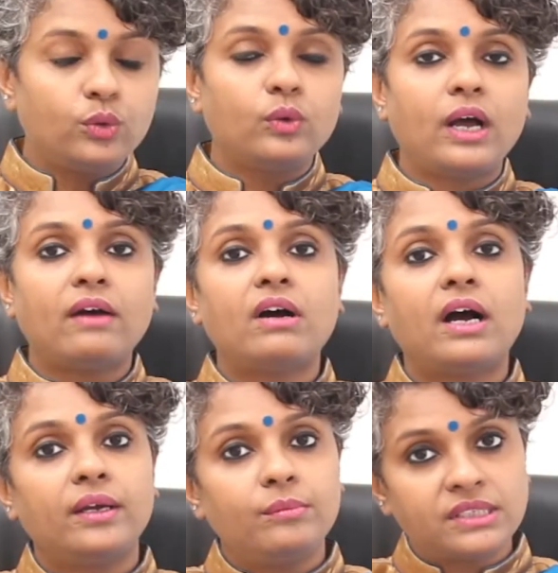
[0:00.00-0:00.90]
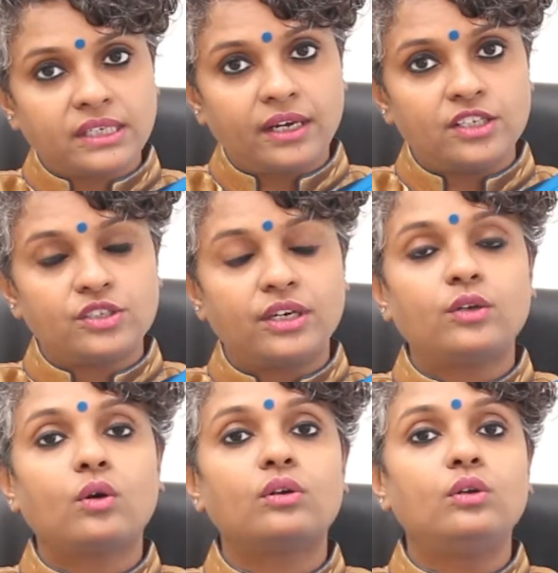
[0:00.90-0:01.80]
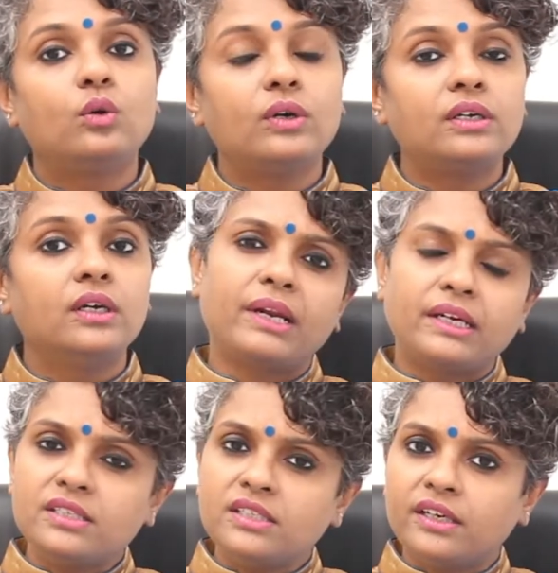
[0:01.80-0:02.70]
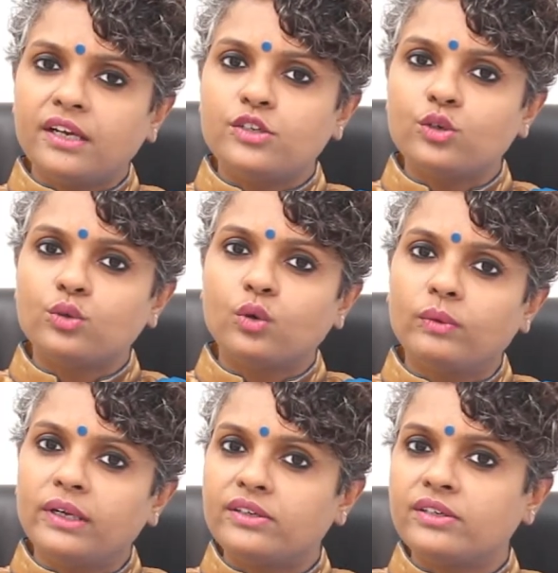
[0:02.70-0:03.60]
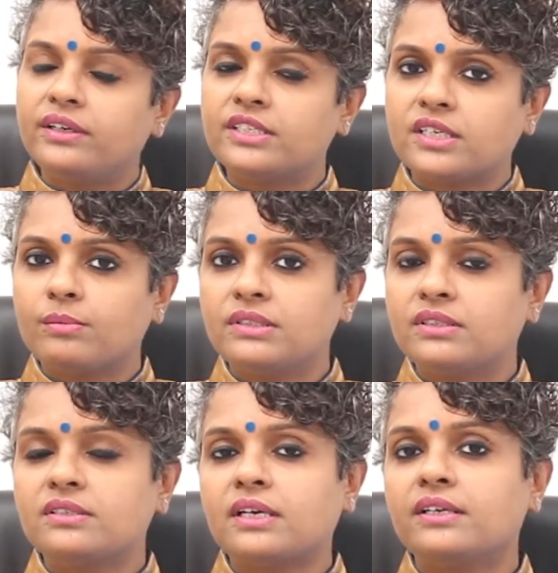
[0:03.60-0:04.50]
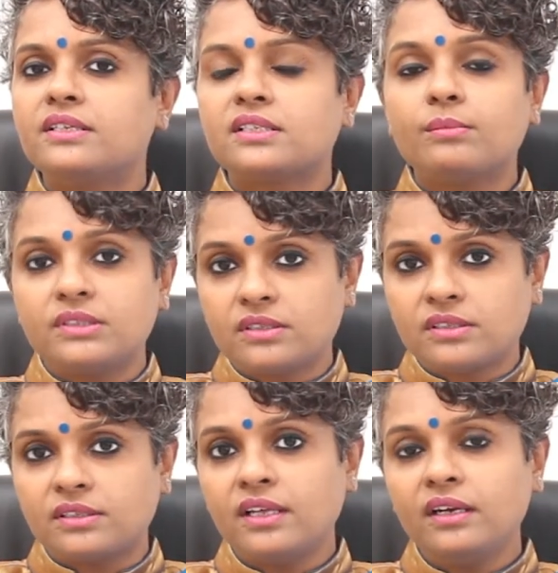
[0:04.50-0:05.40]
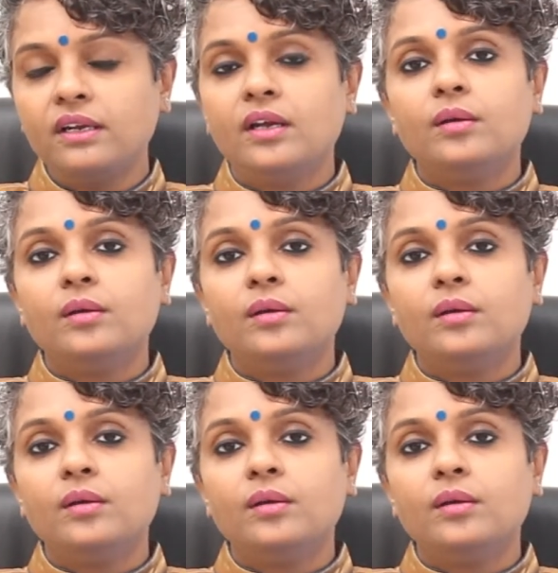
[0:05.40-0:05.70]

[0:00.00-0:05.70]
to have a higher miscarriage rate or a lower pregnancy rate due to ovulatory disturbances and disturbances in their